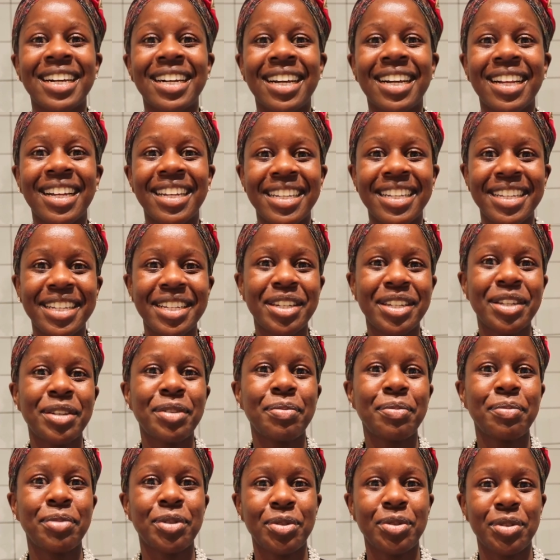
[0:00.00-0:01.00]

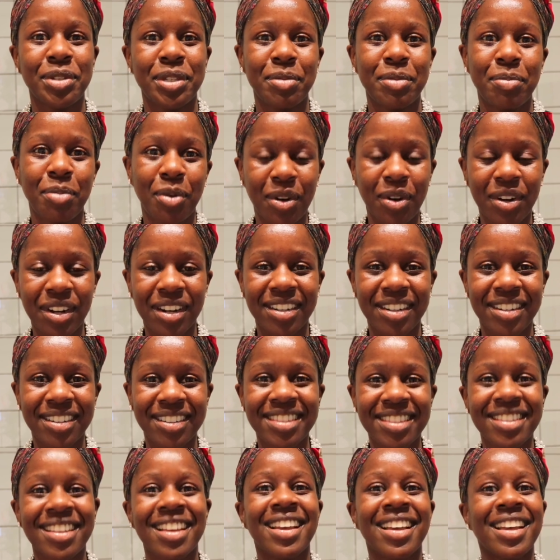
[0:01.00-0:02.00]
clean beauty
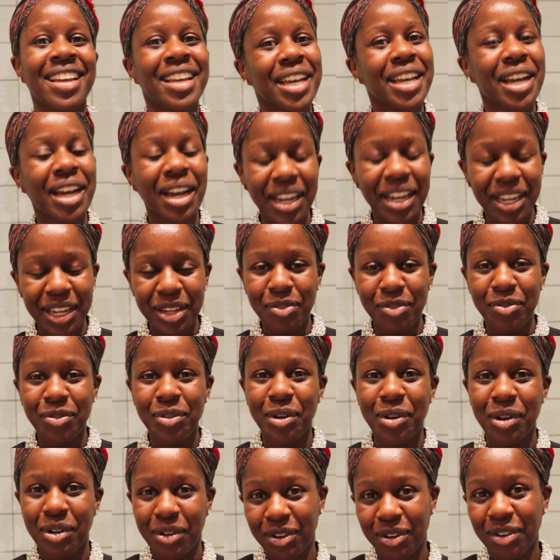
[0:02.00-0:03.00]
products if
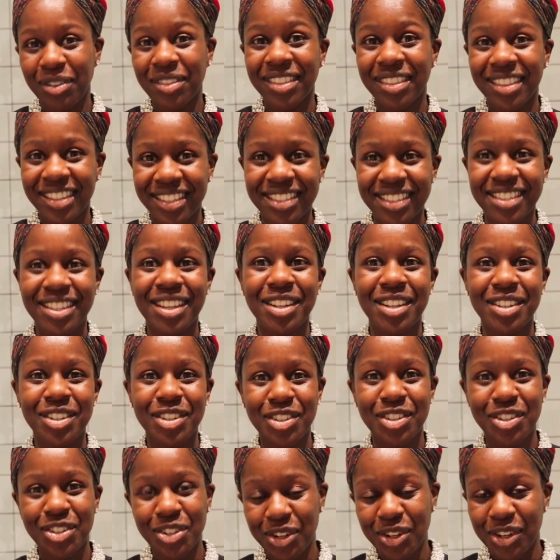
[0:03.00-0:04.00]
you're on this
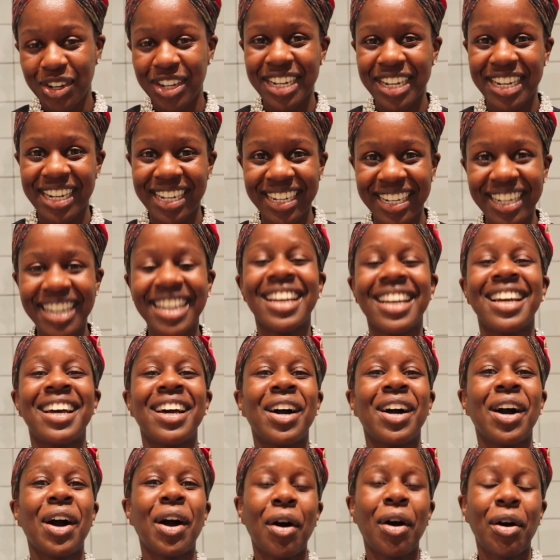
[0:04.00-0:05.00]
journey
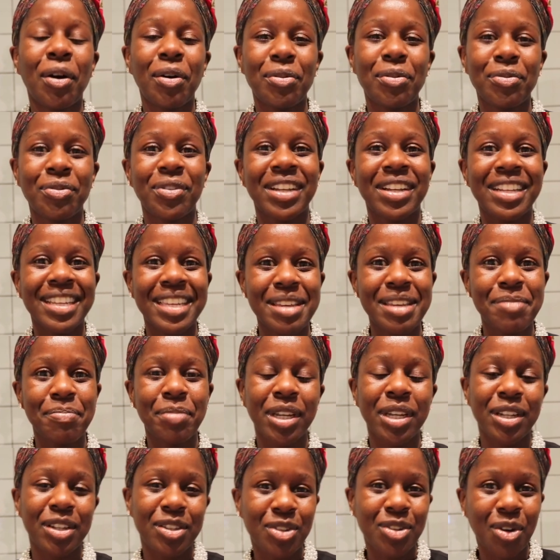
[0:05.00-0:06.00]
of
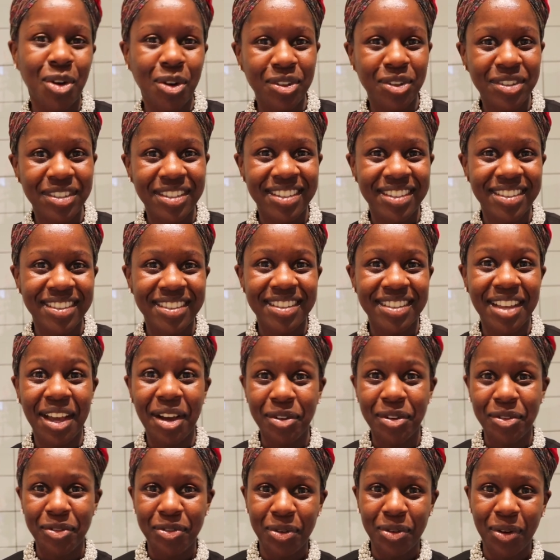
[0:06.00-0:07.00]
keeping toxins
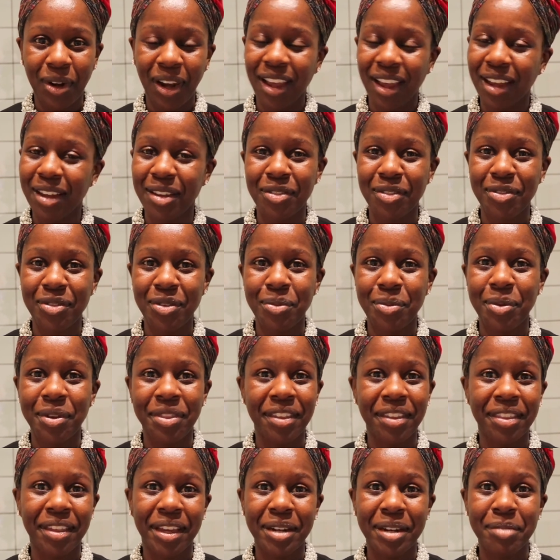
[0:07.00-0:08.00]
out of your life,
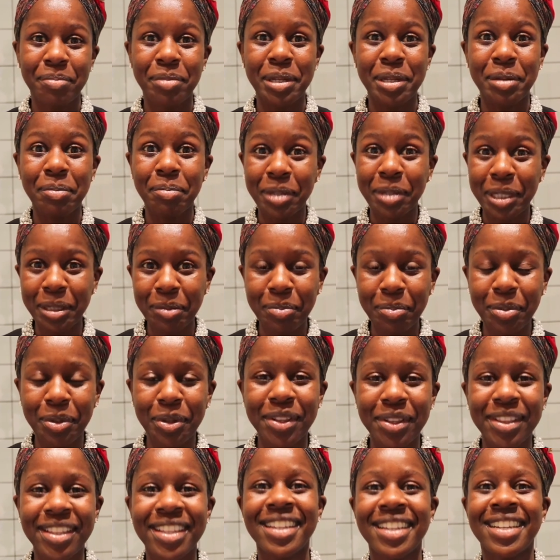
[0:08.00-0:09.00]
whether that be
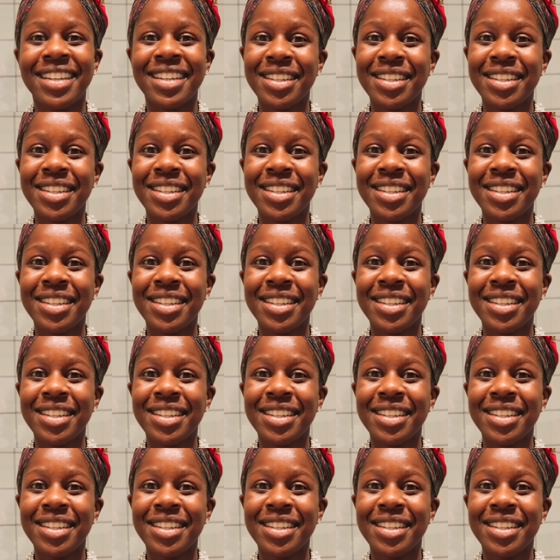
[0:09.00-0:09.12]
people,